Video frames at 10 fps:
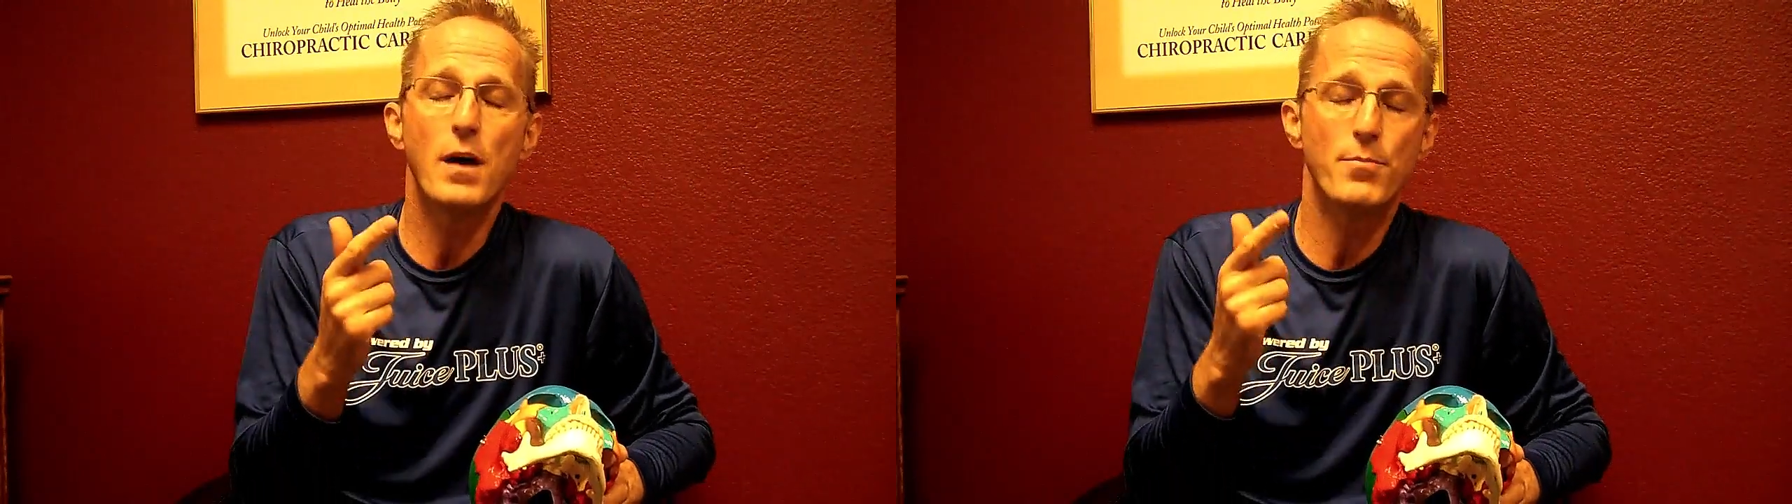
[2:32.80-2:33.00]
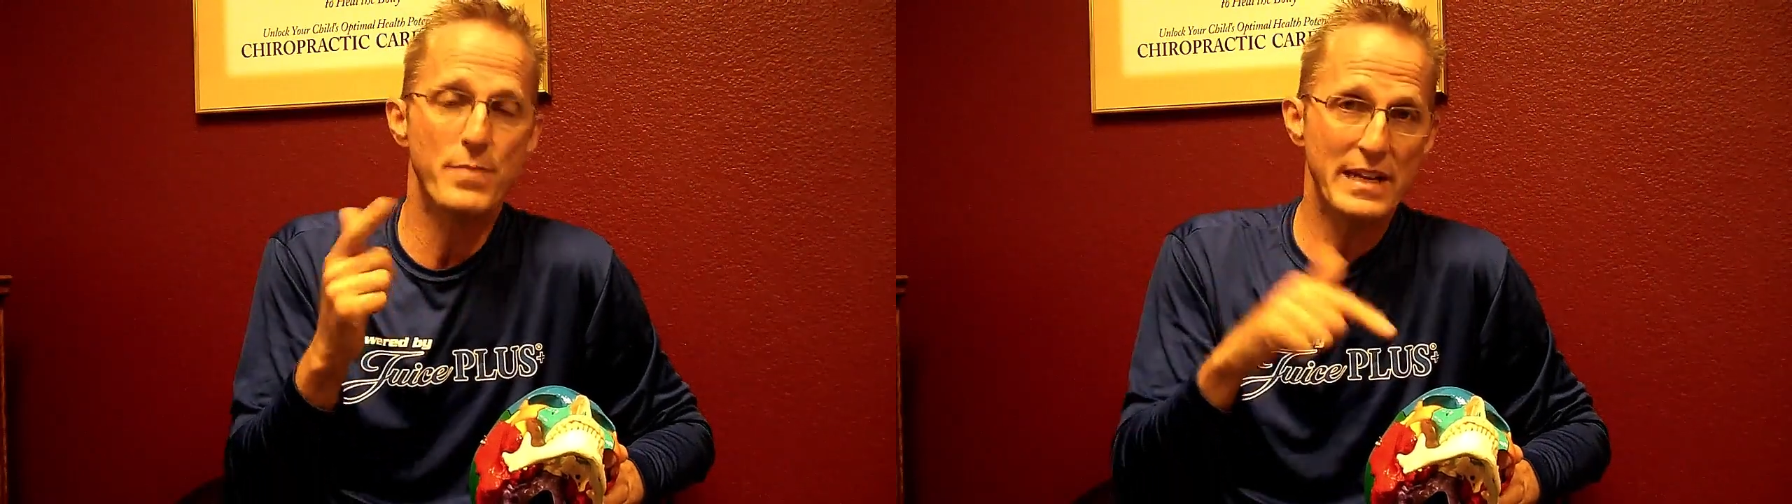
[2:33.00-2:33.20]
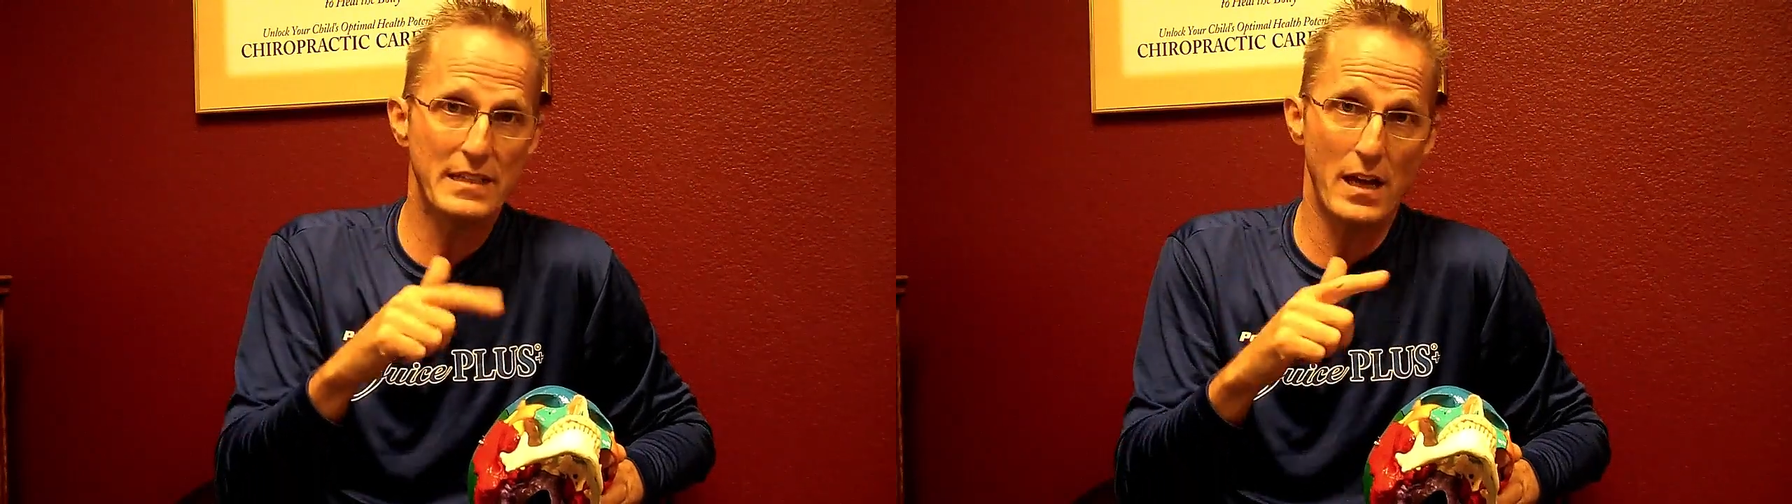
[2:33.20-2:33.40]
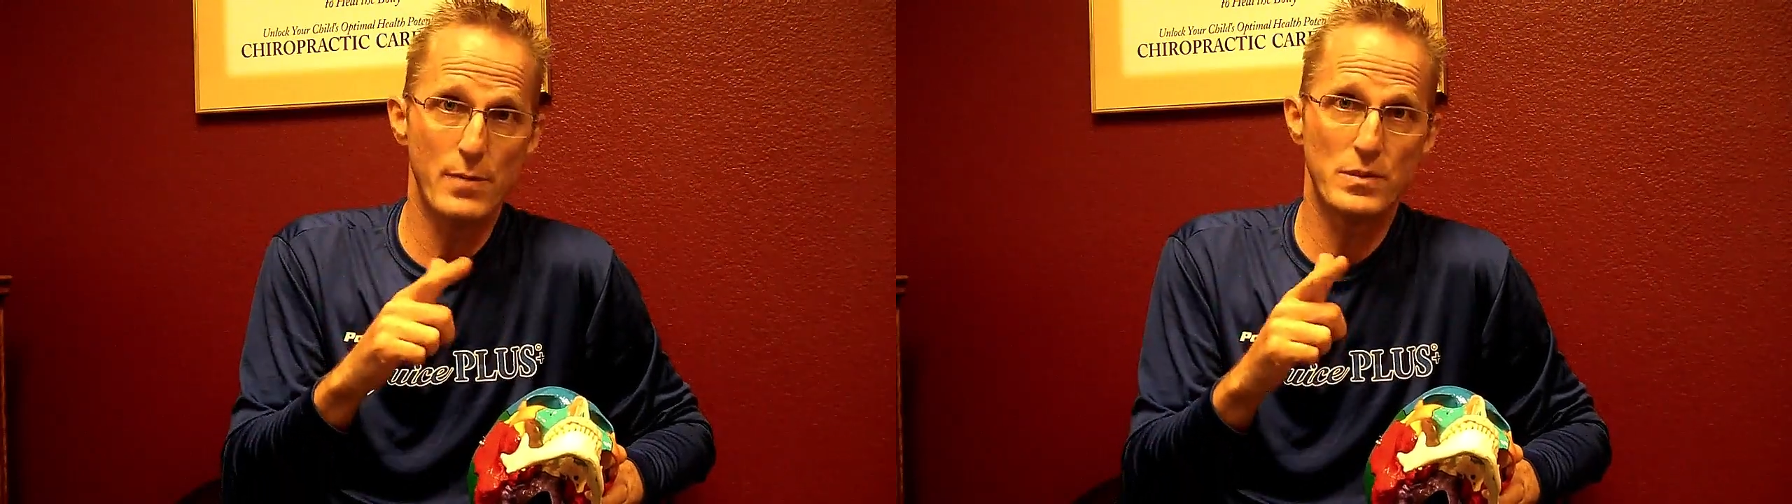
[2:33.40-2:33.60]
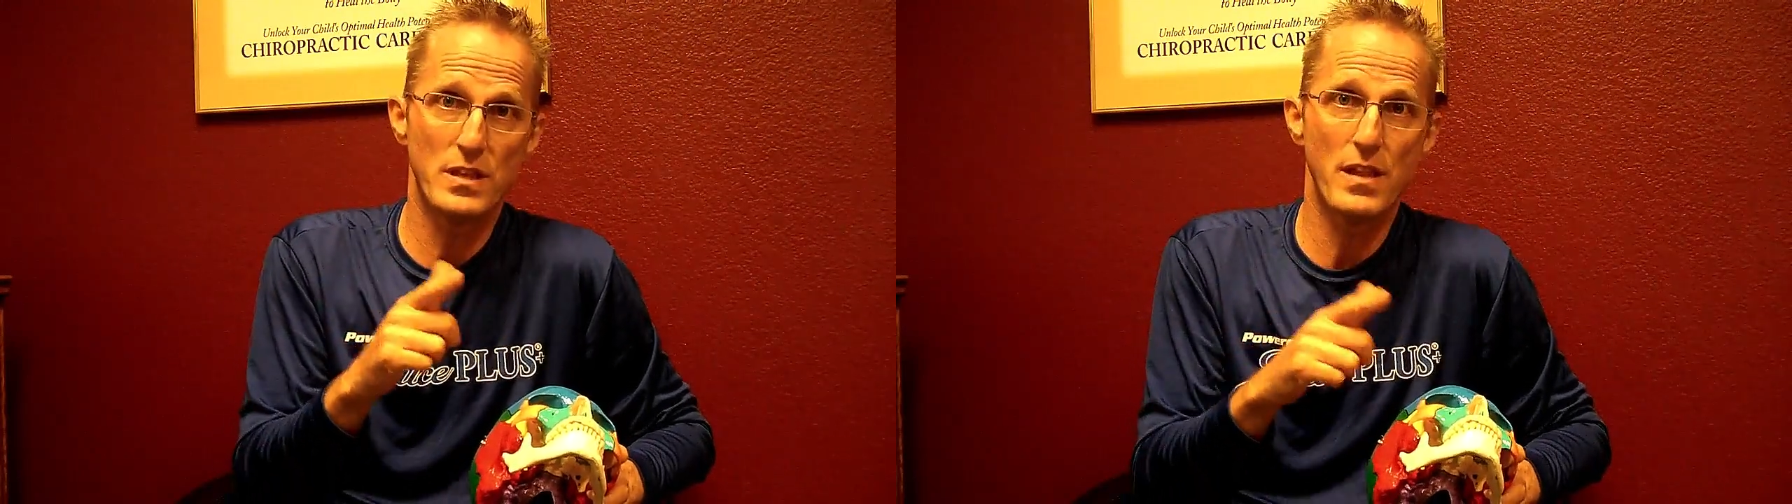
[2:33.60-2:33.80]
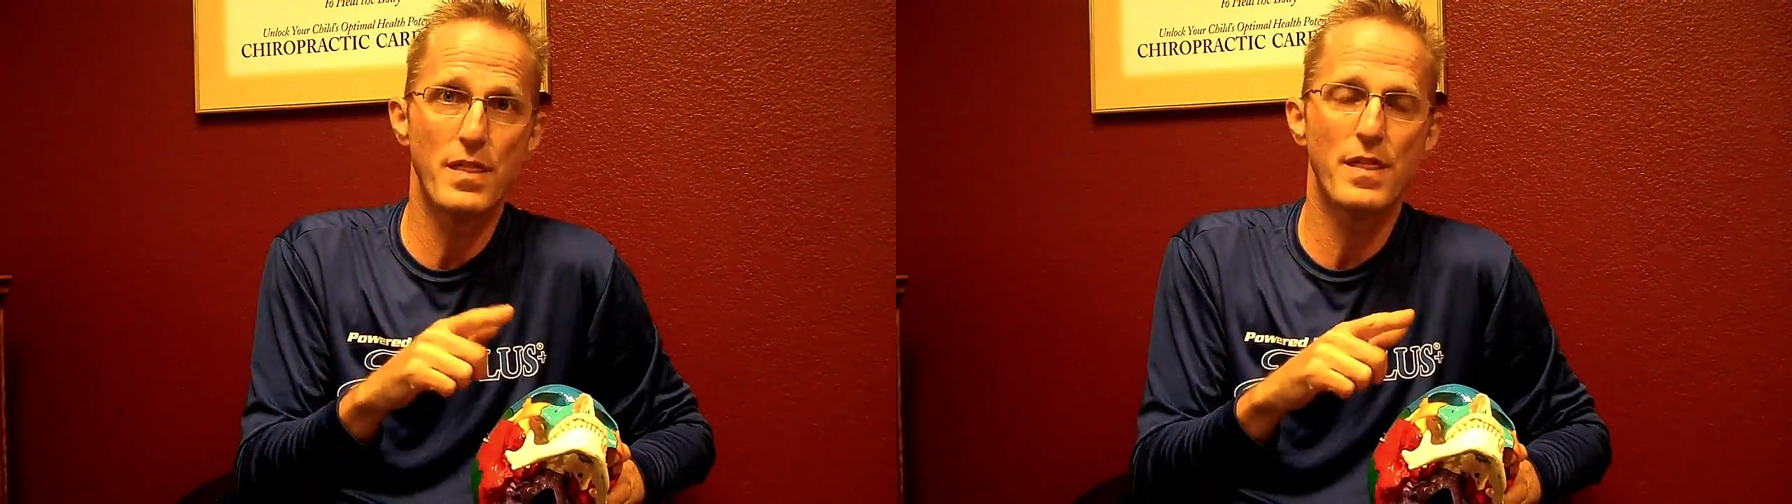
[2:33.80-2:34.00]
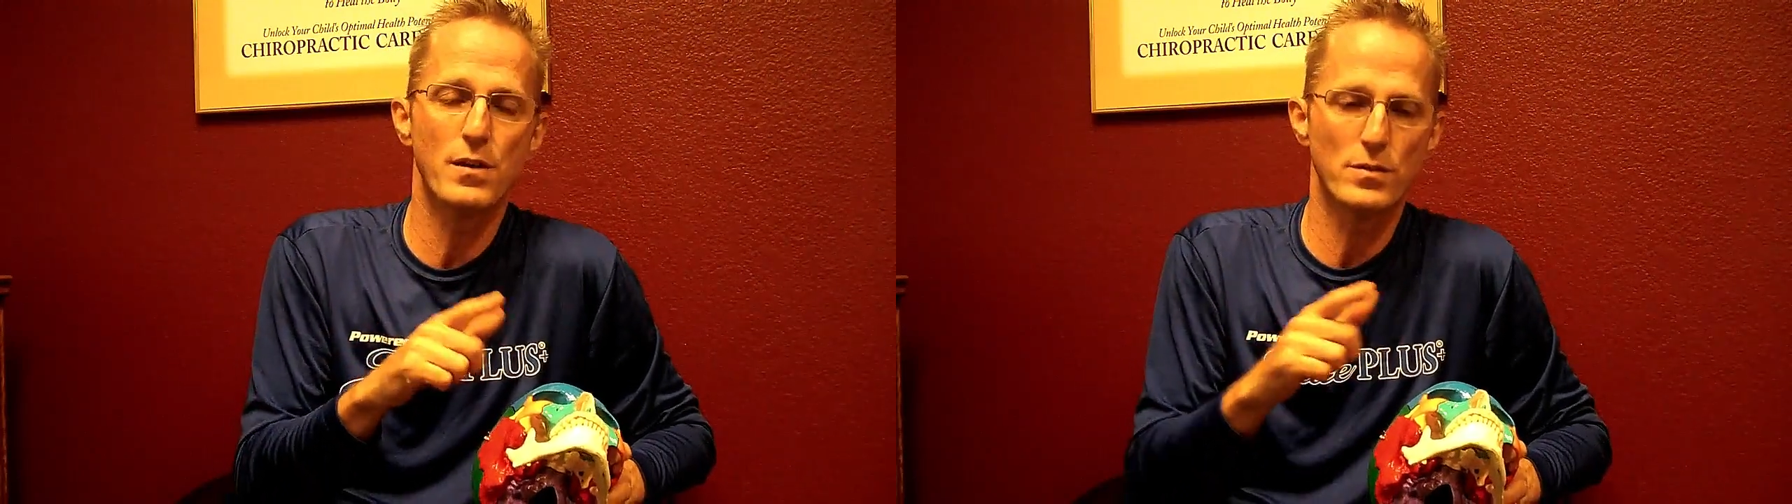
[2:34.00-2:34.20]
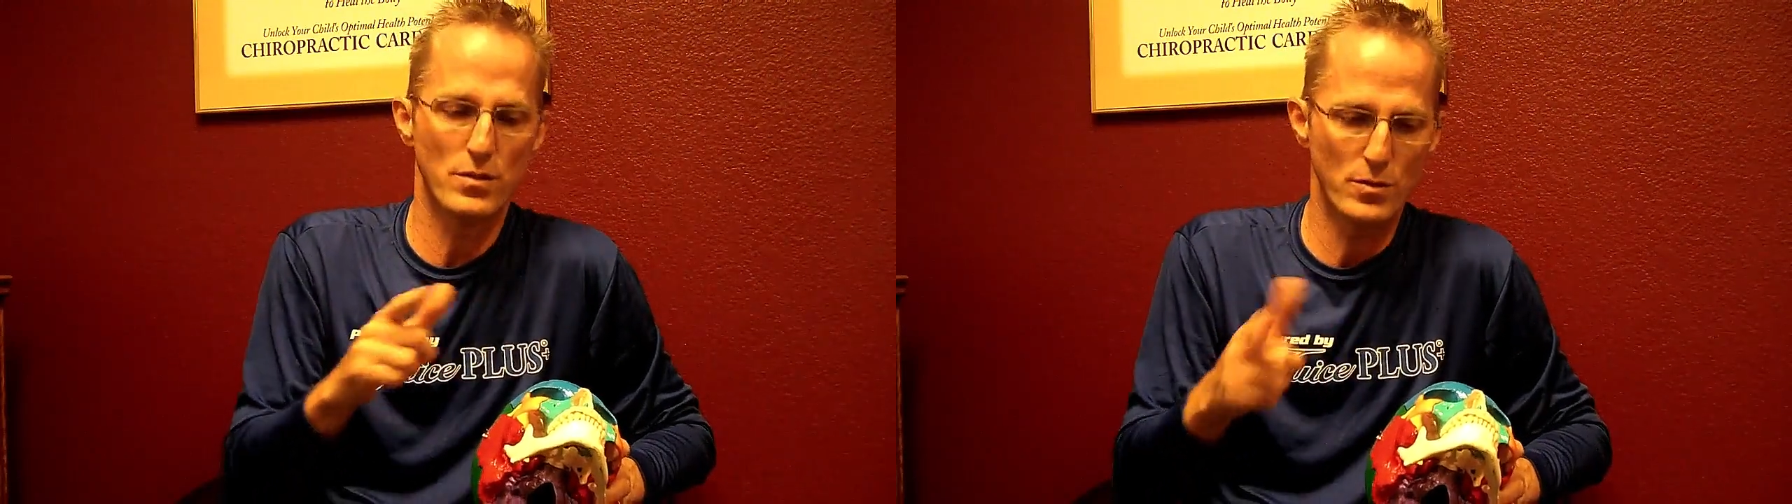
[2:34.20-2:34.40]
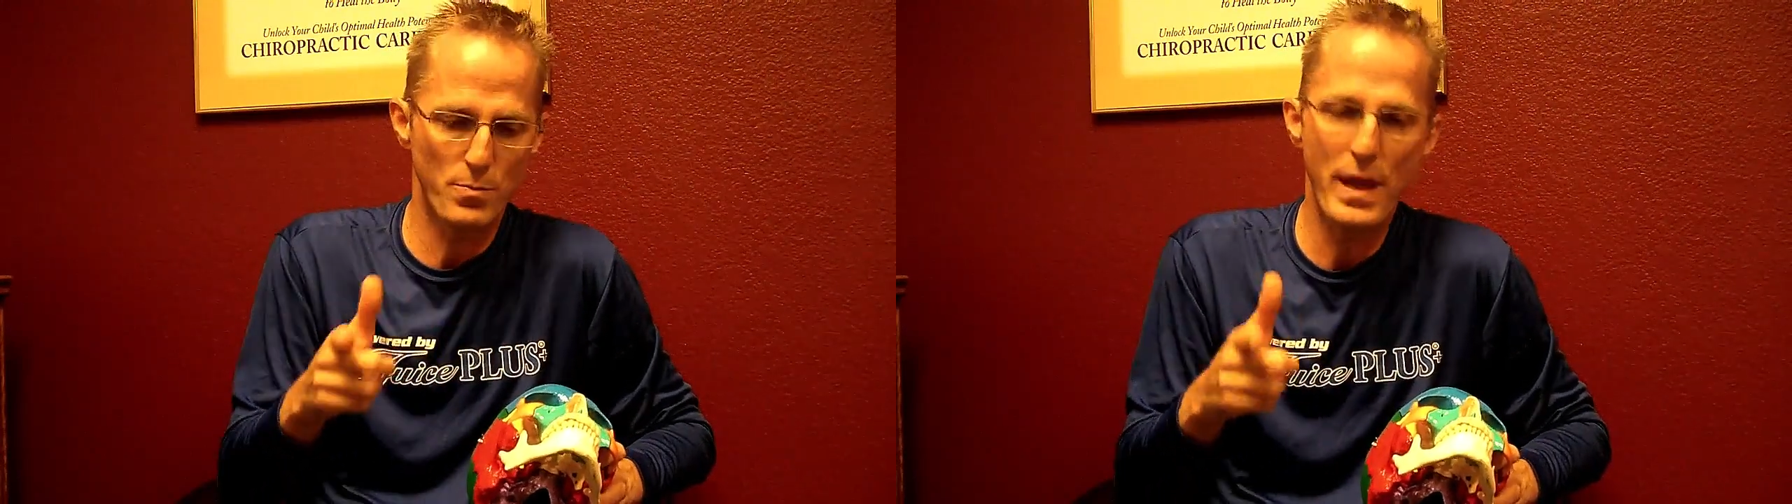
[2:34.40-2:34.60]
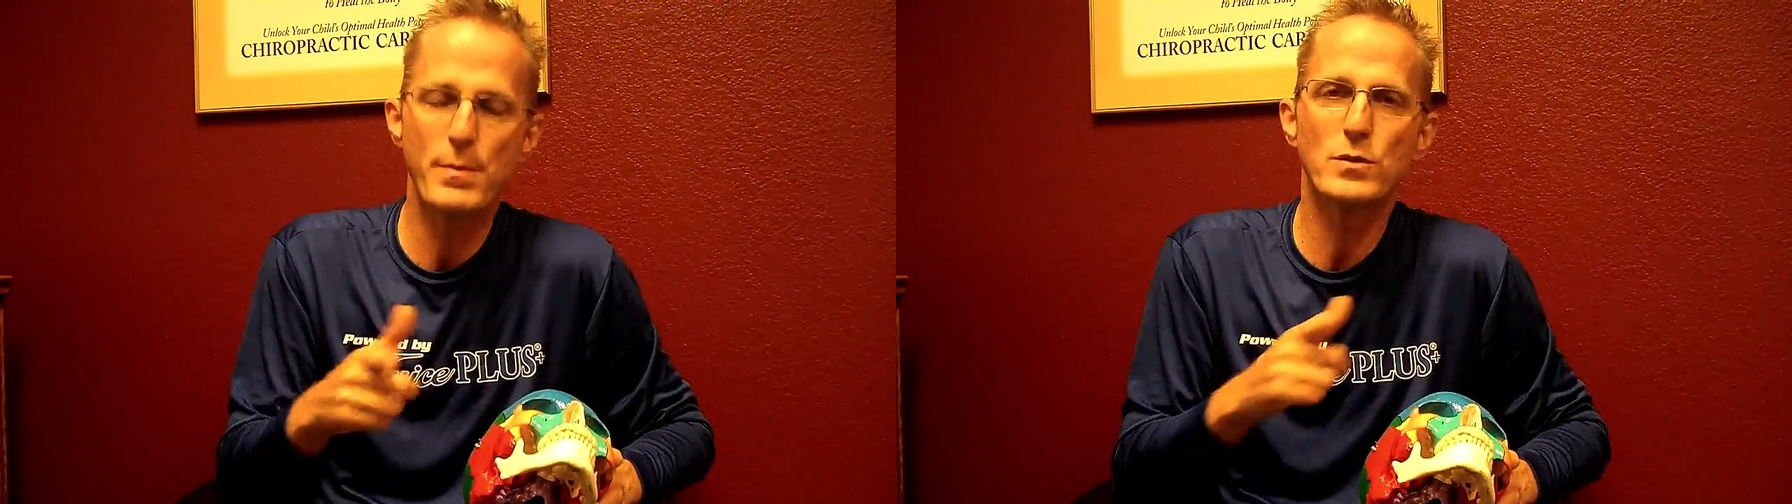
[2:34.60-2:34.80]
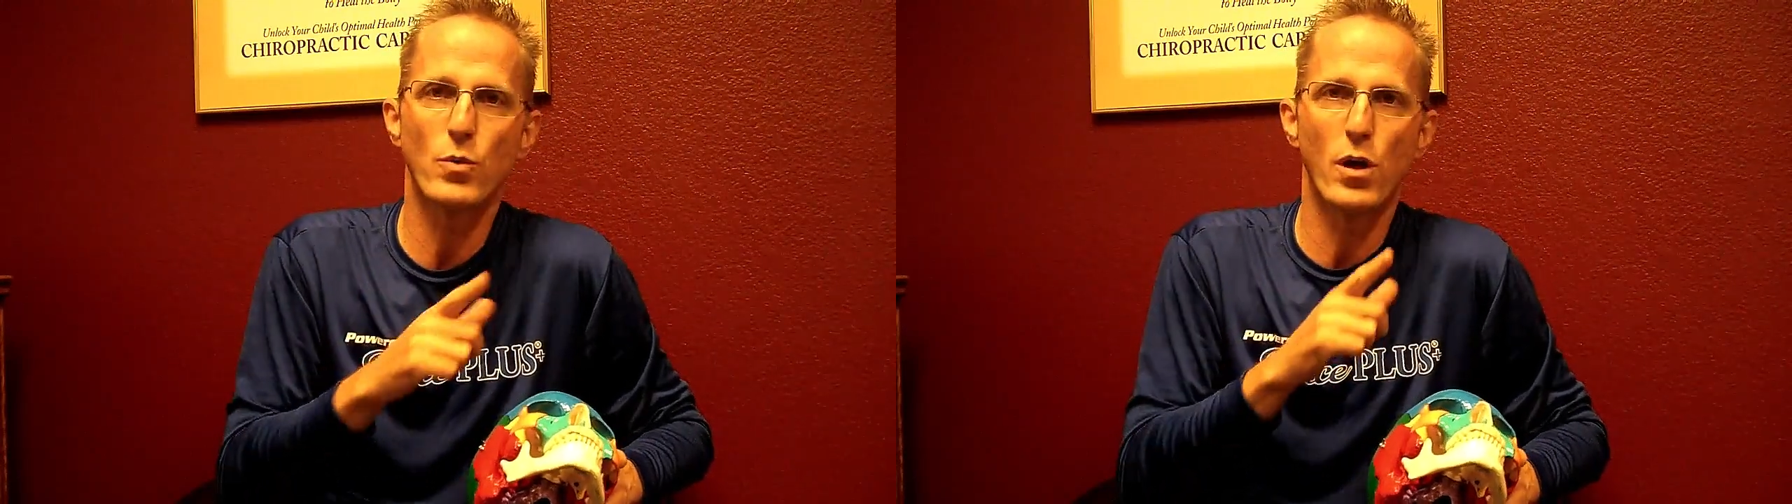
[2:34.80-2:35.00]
Many times then, those babies will